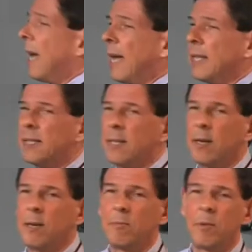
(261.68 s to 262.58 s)
And
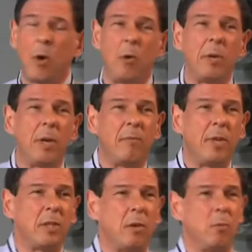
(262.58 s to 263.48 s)
the only
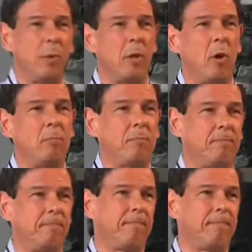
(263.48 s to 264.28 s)
reason we don't